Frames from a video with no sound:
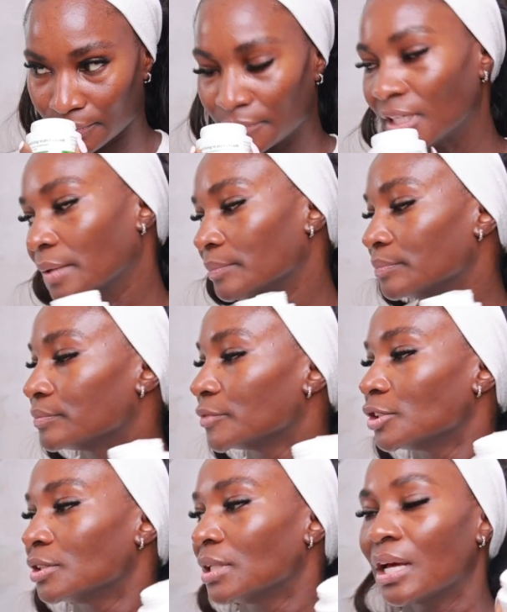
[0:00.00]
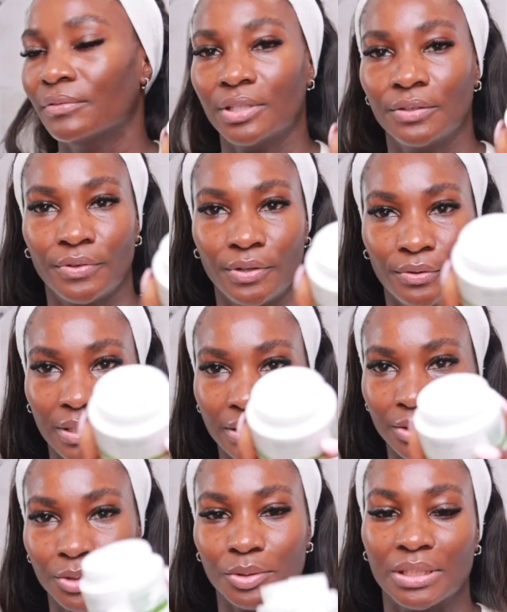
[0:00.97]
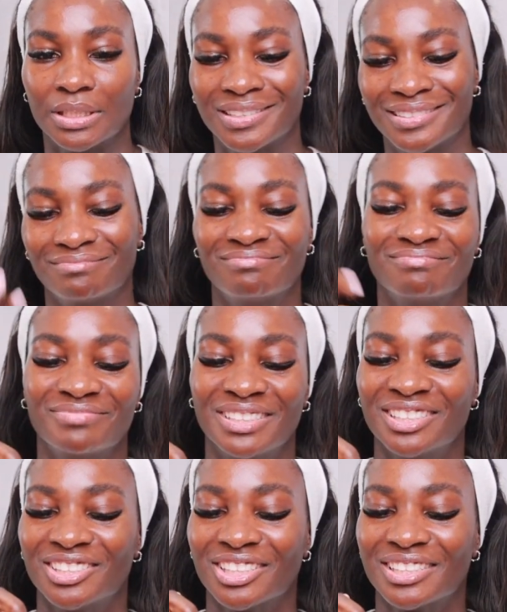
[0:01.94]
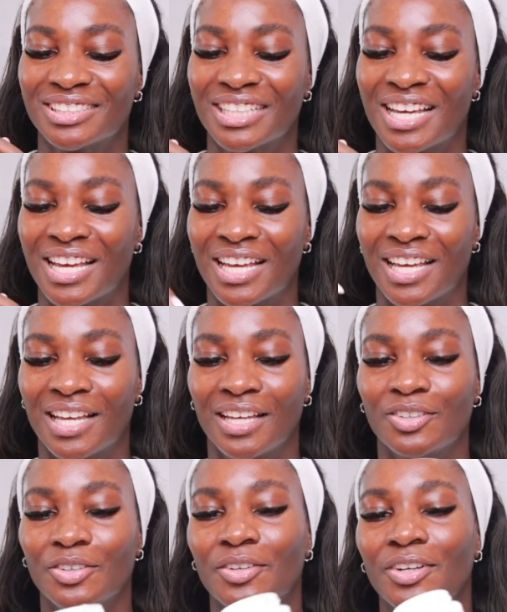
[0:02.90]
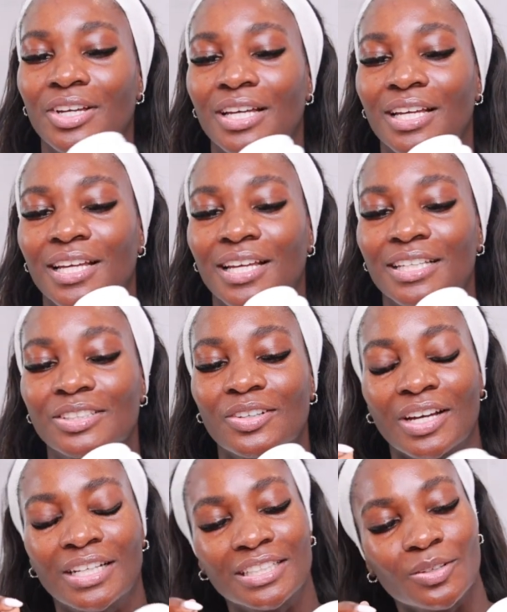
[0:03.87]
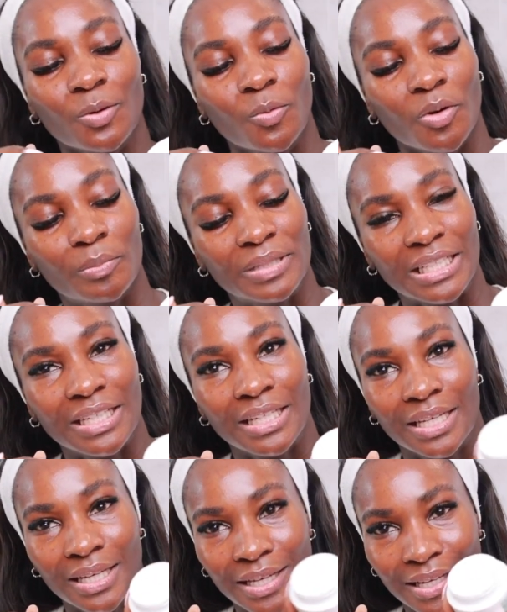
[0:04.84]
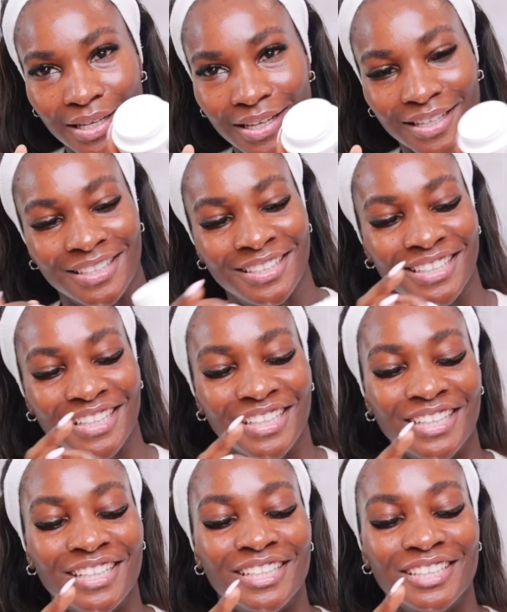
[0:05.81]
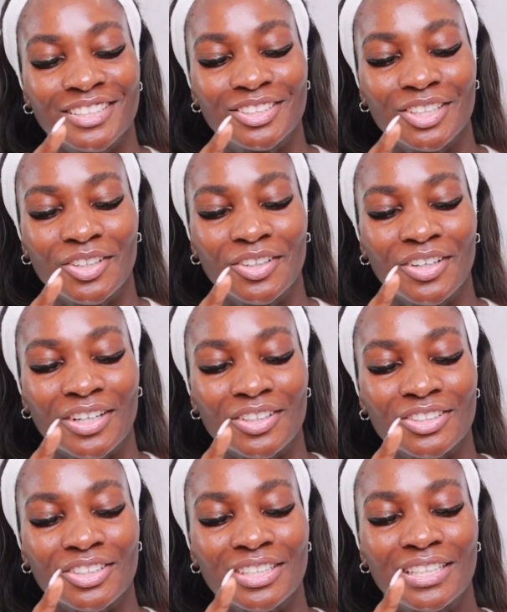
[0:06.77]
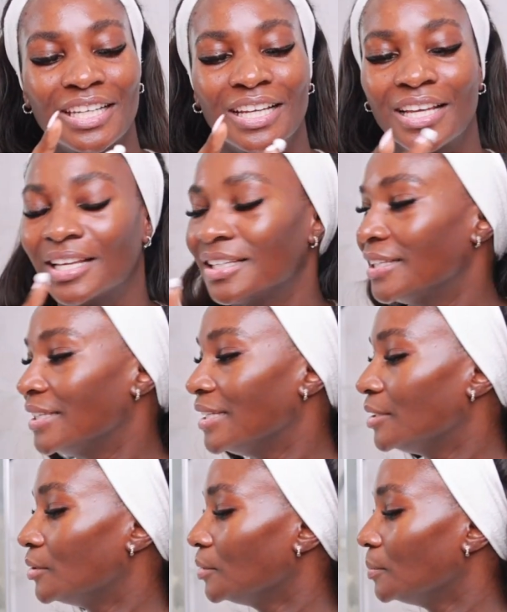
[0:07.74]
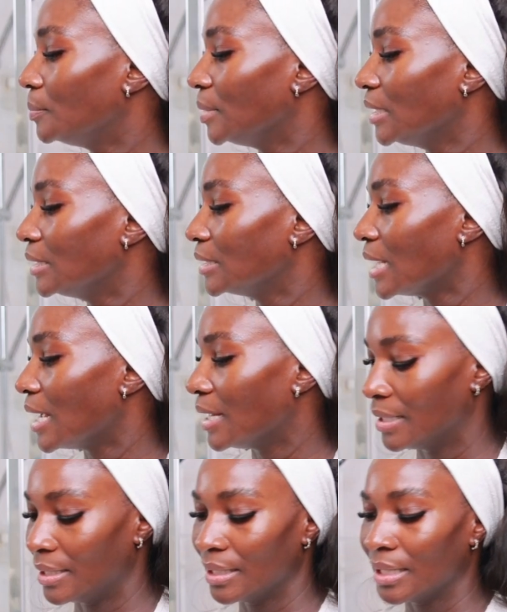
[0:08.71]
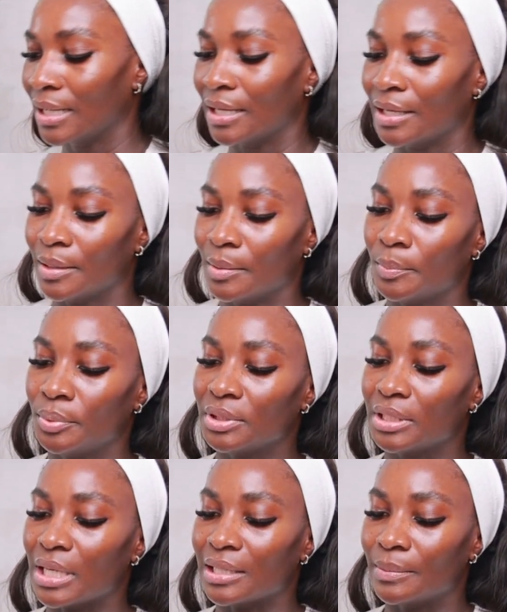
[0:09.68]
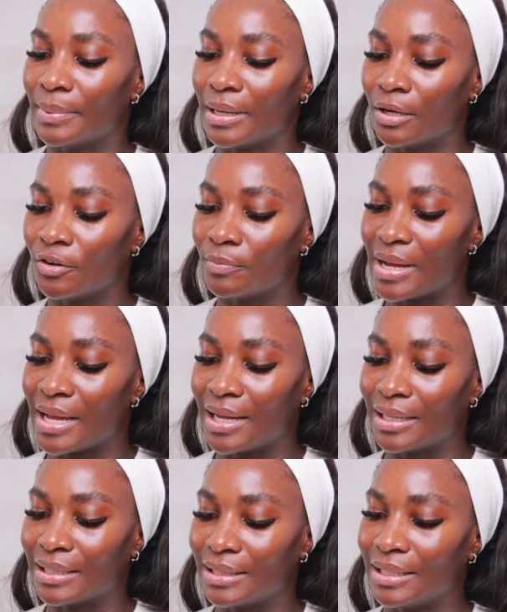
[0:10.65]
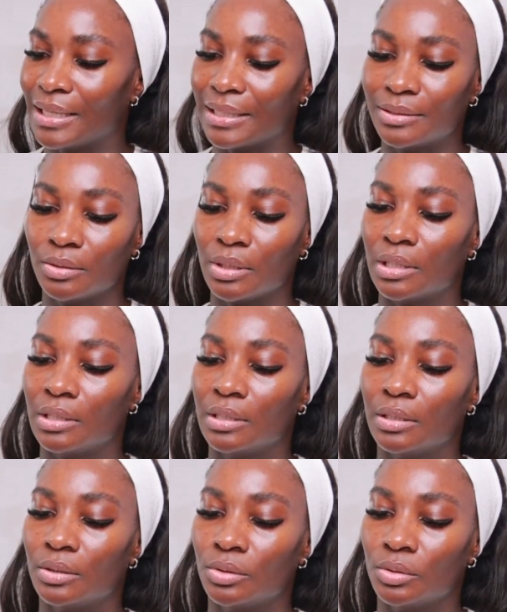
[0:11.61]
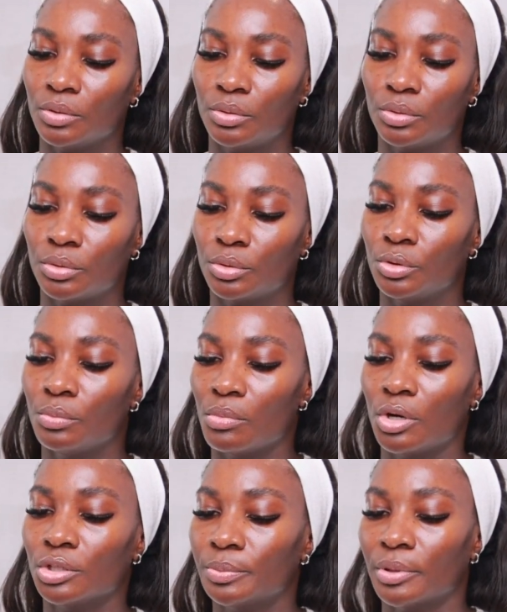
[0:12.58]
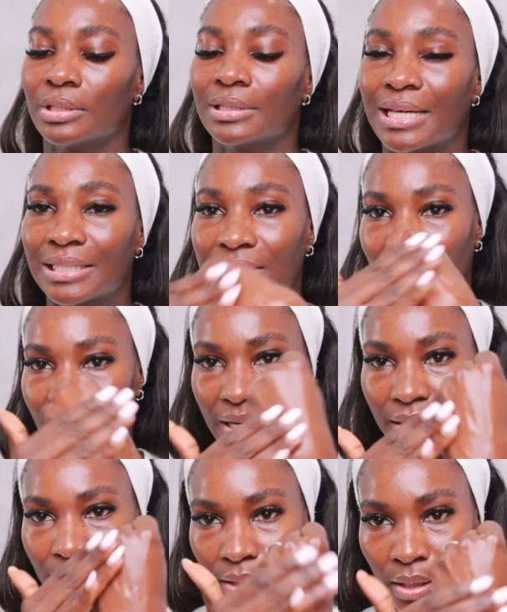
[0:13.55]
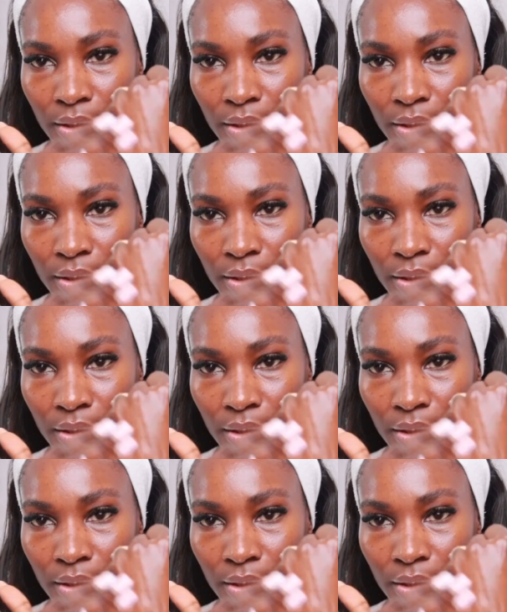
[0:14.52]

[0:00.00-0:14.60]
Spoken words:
Yeah, doesn't have any fragrance to it. It's just, it's quite wobbly. So I'll just take a little bit and put it at the back of my hand. I think I took a little too much, but that's fine.